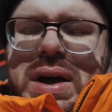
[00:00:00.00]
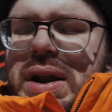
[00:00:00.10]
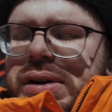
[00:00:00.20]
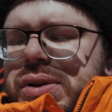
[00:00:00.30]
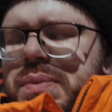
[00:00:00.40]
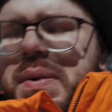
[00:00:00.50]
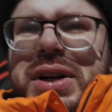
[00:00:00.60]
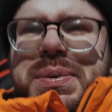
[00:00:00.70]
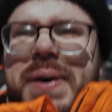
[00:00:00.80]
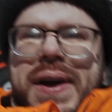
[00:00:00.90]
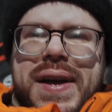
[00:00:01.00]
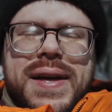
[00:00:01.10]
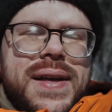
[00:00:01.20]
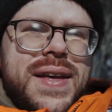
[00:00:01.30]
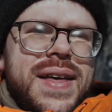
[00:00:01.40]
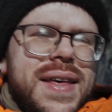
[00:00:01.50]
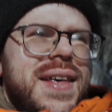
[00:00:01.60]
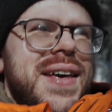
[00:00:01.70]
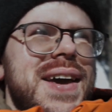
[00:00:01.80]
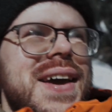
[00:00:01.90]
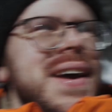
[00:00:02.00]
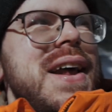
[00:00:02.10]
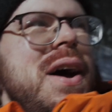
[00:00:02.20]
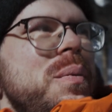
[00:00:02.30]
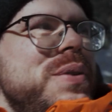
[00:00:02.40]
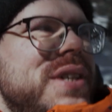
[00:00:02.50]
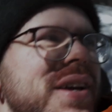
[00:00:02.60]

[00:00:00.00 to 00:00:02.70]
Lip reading: Not too much, but it helps.